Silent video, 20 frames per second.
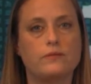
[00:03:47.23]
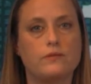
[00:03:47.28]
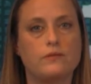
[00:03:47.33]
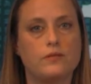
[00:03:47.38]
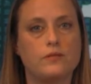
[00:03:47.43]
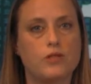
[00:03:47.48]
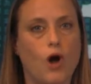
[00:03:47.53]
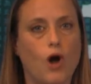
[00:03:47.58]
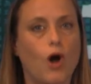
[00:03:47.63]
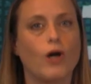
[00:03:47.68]

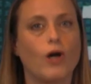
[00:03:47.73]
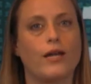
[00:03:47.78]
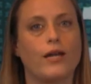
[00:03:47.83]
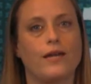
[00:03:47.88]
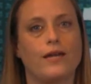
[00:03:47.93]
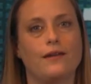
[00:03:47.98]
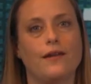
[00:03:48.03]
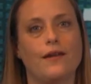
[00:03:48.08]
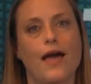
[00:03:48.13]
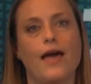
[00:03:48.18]

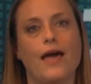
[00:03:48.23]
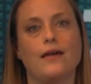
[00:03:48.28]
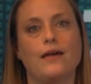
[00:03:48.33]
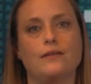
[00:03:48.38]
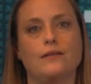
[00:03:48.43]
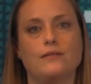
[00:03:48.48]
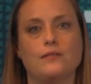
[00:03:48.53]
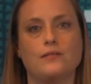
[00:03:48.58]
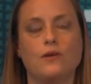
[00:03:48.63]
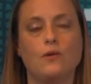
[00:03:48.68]
Target
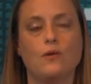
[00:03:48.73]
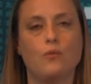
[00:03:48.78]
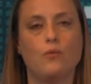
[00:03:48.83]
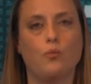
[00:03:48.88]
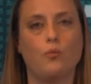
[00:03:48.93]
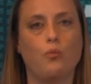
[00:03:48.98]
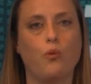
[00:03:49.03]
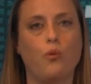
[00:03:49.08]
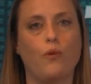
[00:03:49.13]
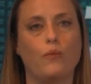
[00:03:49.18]
and
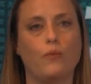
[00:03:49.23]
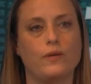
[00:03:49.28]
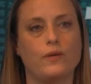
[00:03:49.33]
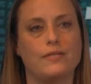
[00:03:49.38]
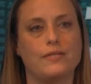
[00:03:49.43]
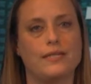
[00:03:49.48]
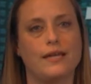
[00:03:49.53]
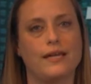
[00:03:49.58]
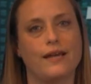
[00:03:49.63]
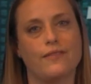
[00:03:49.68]
what we're
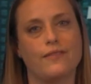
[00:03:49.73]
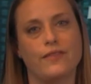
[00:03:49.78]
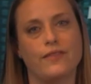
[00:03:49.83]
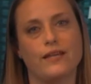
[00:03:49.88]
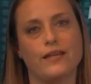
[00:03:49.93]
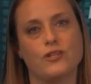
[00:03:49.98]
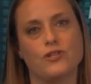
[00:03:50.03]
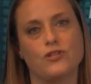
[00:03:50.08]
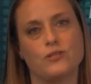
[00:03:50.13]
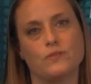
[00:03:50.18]
seeing, I think,
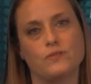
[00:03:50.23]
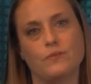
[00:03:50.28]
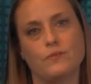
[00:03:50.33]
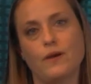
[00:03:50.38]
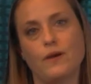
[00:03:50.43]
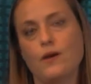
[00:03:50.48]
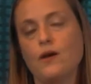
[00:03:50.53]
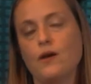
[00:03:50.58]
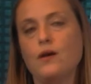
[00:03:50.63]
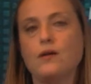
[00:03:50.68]
is just
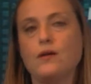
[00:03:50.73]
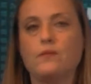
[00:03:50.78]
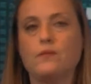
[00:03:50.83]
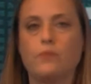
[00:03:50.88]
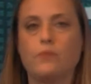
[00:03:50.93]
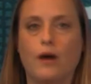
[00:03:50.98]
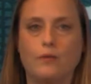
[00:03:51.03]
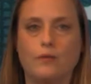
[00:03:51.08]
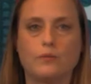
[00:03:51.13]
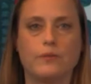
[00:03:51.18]

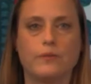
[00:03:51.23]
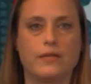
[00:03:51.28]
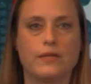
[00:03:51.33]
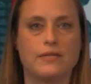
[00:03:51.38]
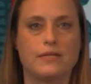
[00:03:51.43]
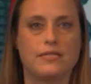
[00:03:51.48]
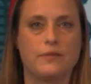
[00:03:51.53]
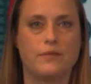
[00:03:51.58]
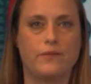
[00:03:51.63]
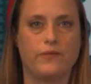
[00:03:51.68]
probably the
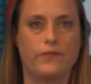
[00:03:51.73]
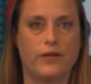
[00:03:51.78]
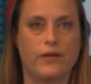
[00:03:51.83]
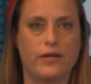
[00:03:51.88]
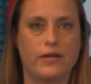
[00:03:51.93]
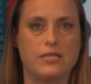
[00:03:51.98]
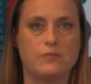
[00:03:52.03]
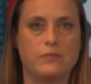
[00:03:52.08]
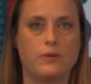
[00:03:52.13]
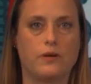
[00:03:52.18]
tip of the
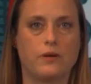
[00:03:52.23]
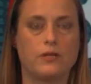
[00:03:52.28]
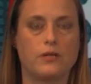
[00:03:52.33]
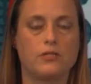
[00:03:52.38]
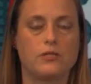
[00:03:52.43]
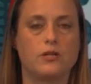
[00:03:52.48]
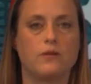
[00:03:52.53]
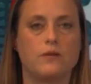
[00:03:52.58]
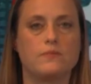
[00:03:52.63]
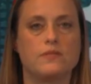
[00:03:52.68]
iceberg in
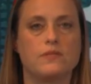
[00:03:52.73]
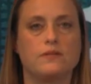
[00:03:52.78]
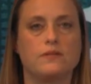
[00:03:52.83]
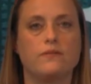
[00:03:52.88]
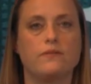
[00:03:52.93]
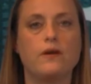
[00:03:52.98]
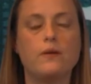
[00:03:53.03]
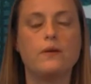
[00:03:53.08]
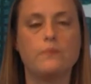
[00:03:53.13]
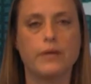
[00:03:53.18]
terms of
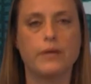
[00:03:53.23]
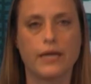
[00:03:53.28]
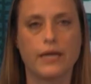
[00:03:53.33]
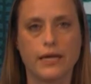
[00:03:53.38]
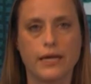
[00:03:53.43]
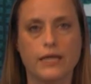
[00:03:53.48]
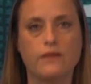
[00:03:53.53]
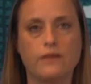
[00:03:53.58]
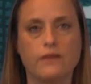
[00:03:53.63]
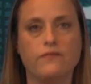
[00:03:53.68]

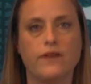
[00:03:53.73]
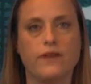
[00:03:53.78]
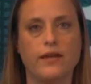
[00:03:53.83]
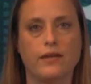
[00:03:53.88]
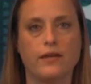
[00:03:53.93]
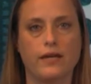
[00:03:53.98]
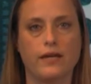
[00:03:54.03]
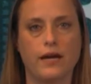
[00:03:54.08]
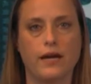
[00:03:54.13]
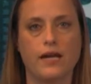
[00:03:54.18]
beginning to
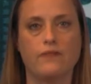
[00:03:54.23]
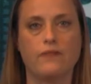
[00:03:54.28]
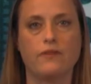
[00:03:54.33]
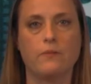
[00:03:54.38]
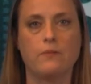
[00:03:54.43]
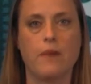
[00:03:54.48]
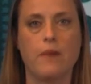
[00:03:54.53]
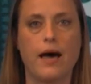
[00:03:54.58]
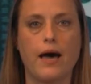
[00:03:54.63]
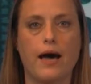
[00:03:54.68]
finally kind of
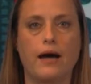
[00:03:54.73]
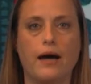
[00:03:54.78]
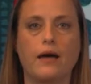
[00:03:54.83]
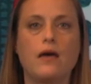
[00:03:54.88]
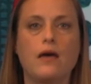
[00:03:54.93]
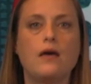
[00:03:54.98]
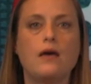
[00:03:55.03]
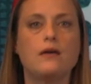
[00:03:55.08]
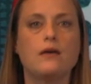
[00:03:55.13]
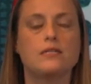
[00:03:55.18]
unpack
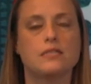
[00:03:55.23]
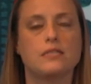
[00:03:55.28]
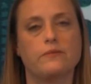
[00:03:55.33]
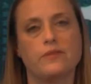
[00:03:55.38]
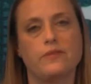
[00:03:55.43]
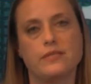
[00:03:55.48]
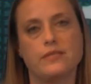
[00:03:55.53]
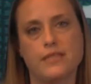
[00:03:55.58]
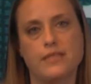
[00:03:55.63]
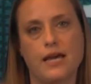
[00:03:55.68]
some of
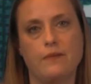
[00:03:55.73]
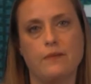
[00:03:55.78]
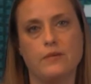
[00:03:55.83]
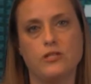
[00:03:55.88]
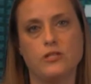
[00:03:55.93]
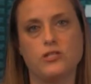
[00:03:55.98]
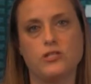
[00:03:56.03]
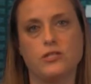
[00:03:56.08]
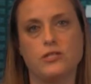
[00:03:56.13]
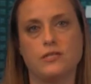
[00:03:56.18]
the
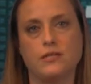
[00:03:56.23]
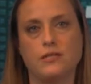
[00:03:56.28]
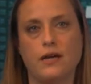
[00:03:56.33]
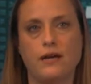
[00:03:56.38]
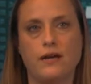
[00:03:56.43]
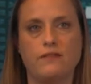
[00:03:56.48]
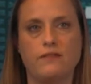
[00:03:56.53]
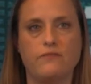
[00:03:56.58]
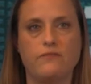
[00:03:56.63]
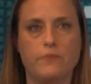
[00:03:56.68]
damage that's
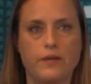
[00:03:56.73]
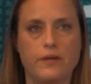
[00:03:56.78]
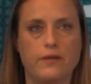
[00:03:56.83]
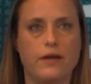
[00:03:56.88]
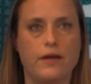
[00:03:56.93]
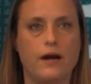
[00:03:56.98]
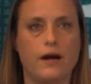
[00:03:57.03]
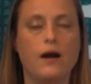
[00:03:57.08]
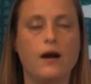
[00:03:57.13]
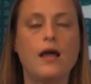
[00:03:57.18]
kind of been
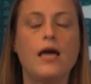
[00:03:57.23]
there.